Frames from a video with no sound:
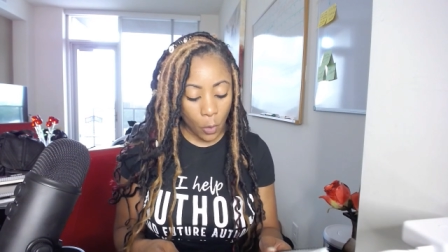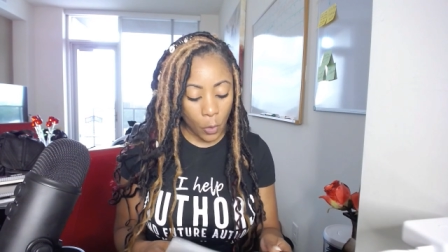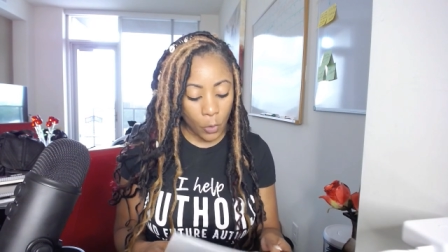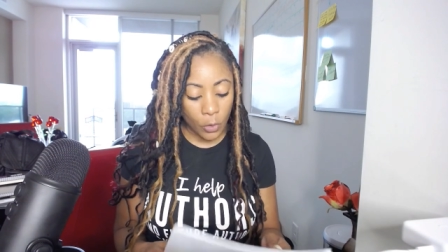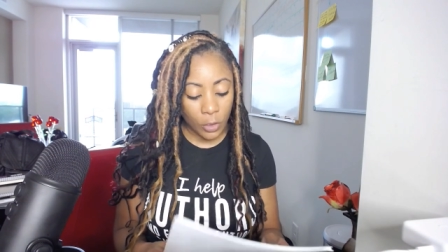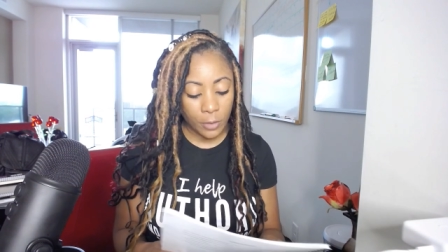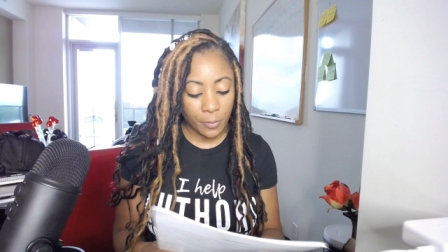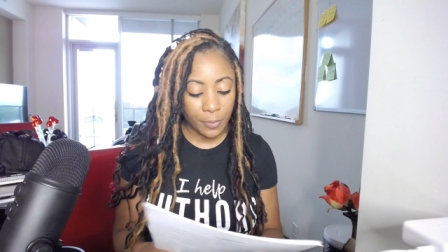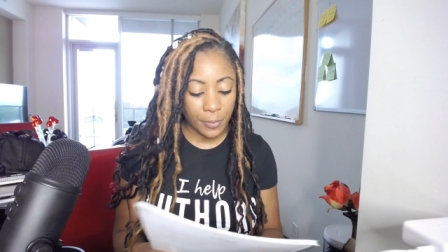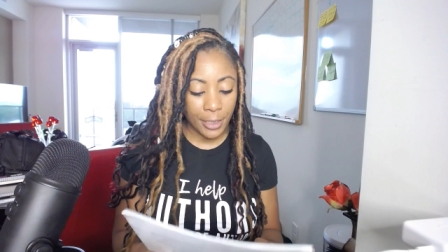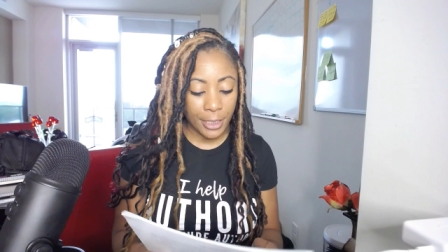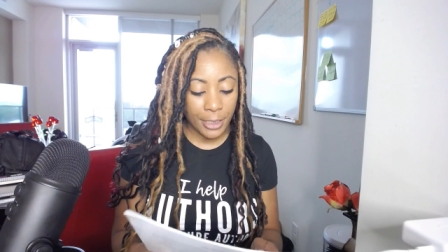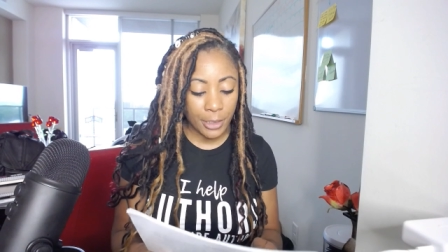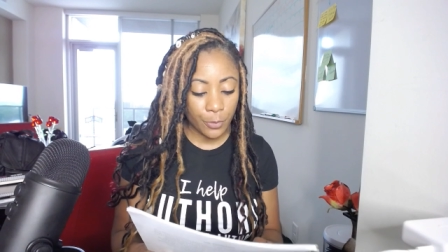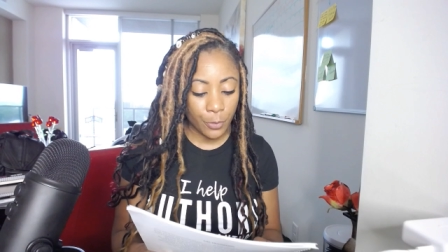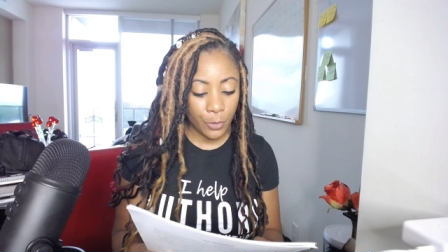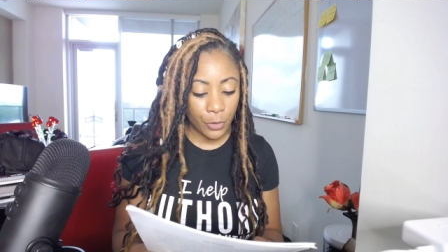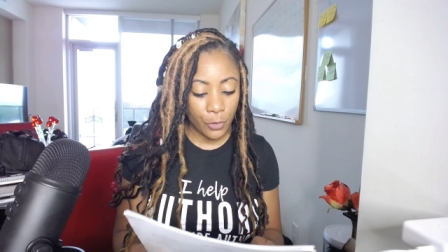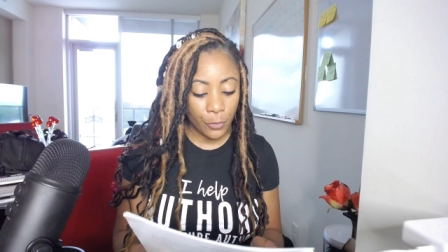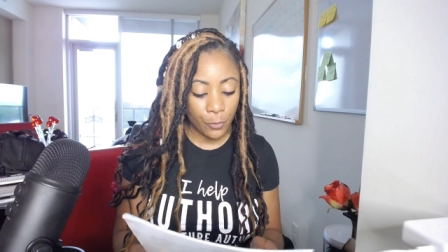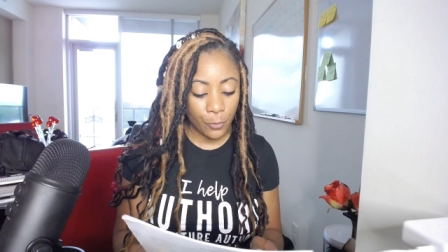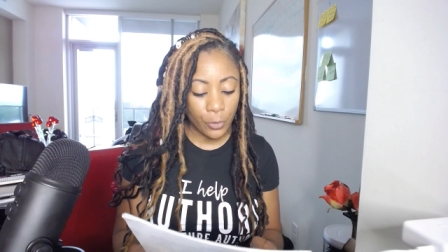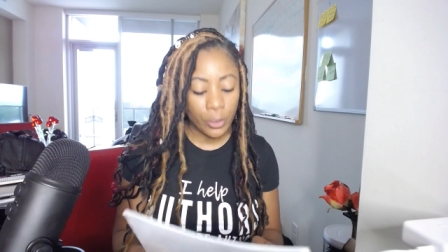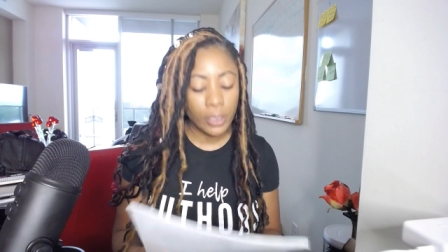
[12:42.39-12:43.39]
only place where
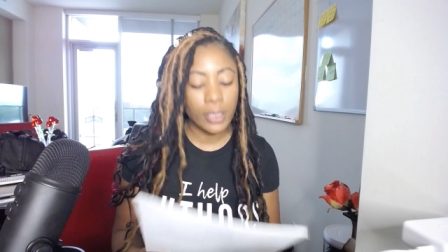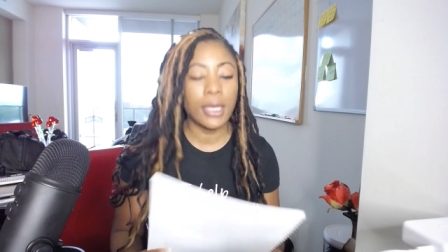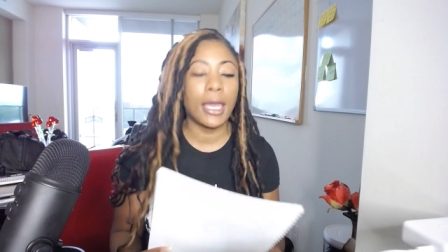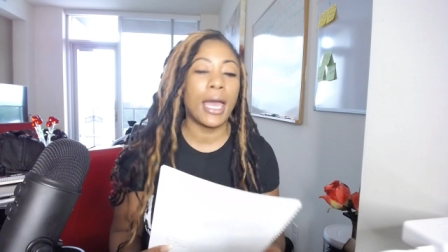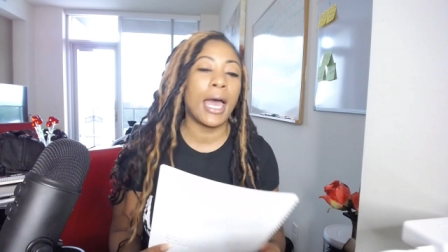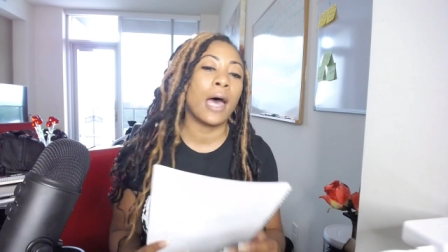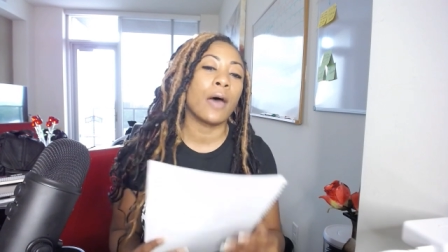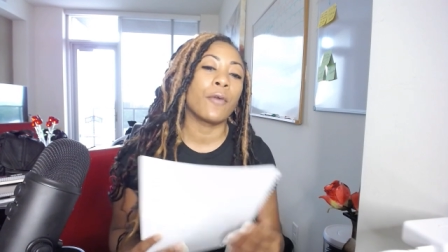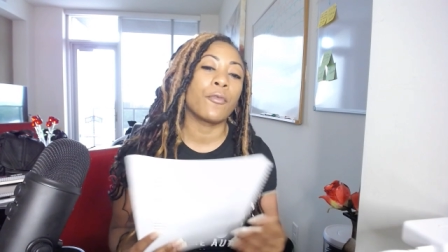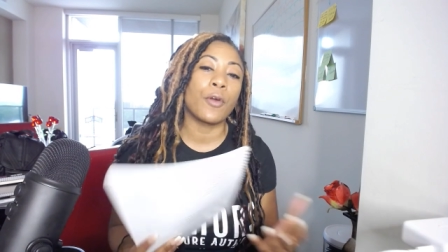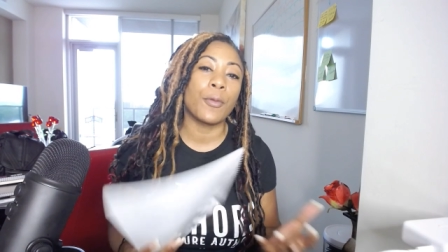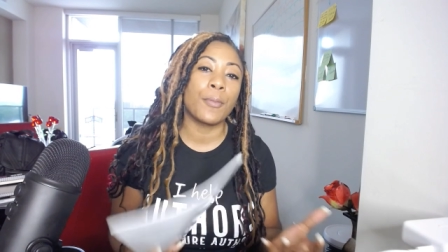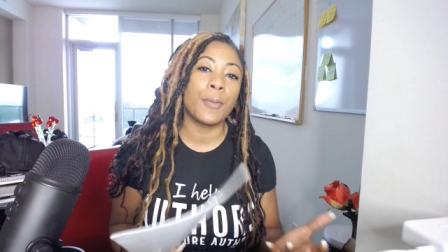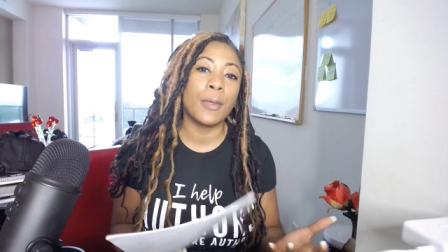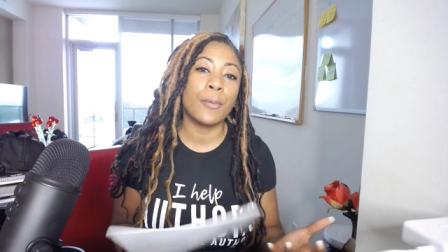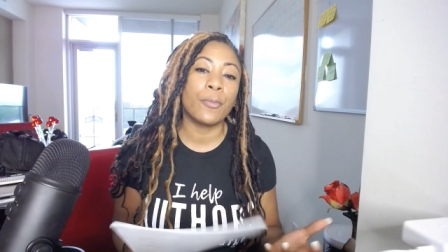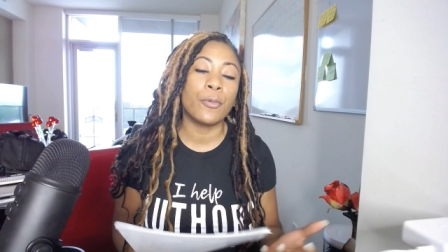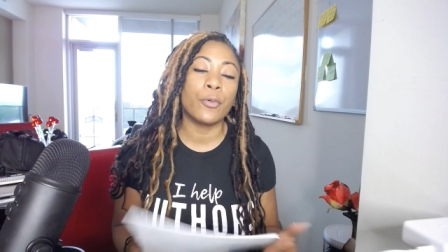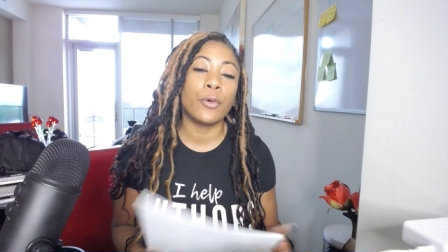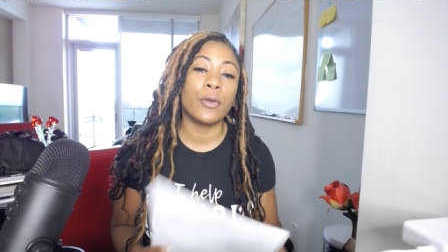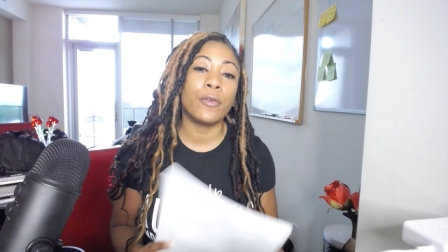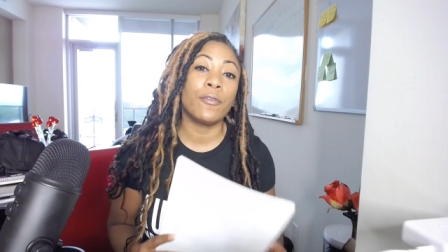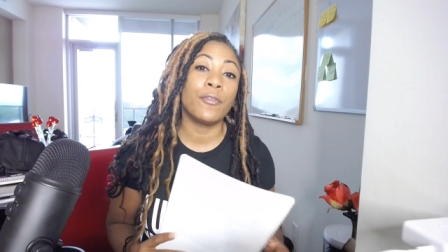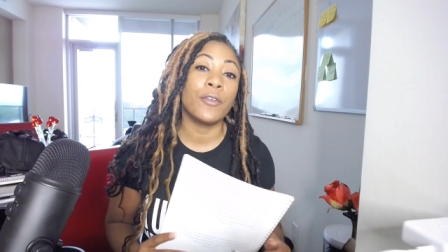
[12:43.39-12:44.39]
you really have where
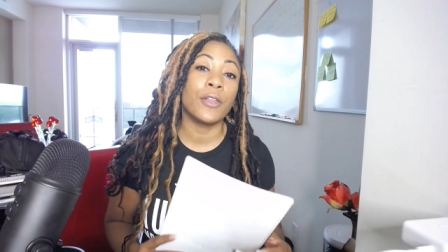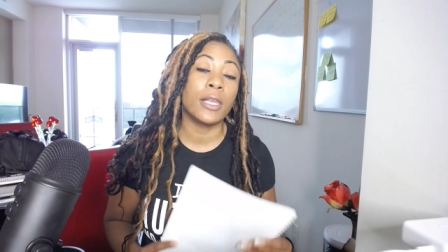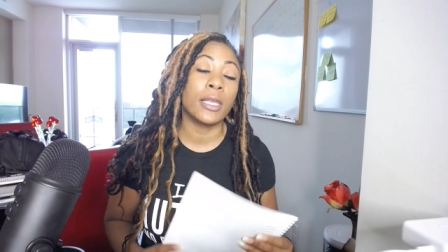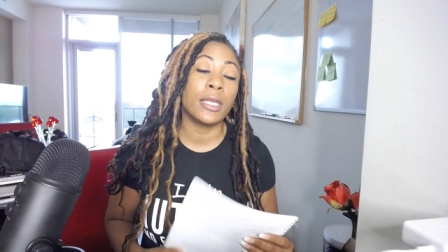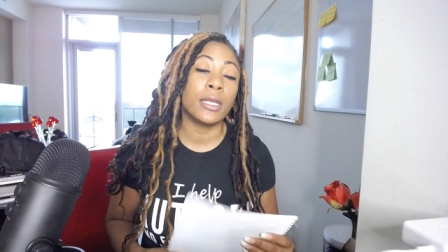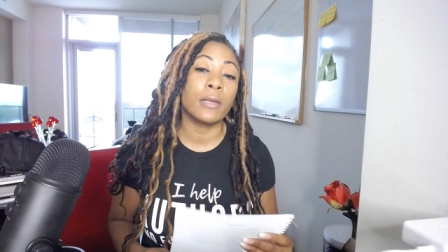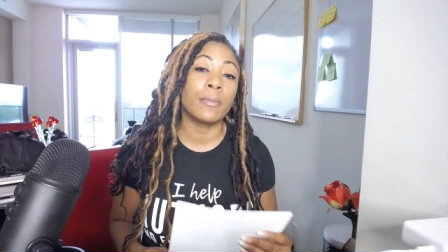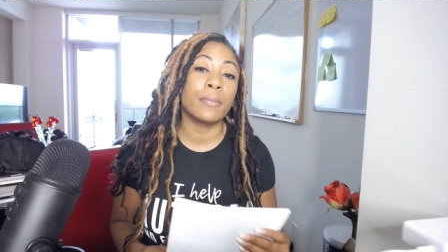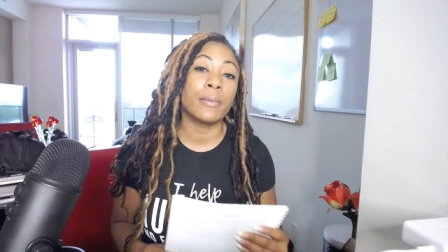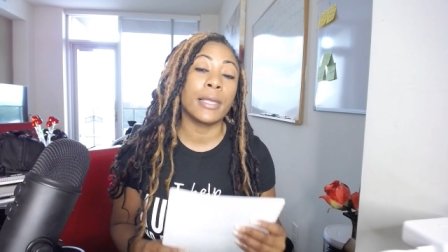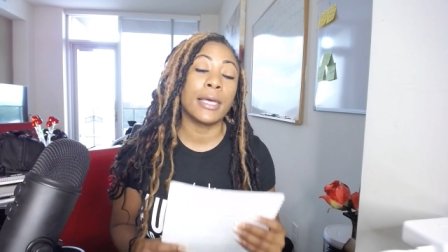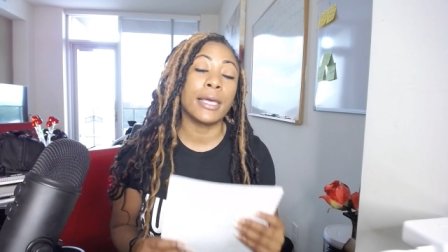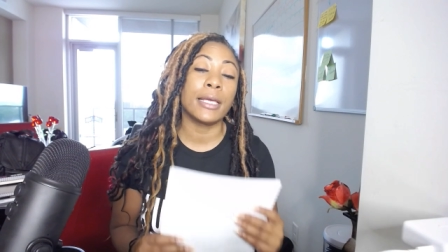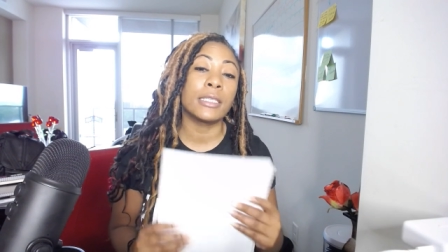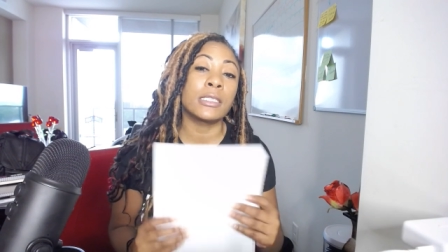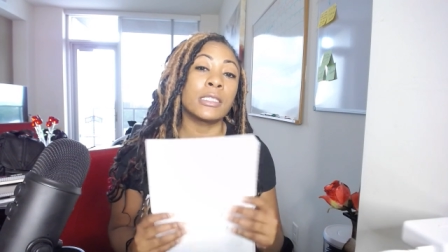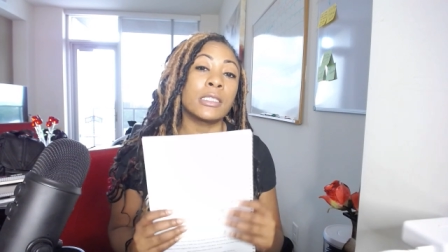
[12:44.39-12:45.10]
people would fill in the blank.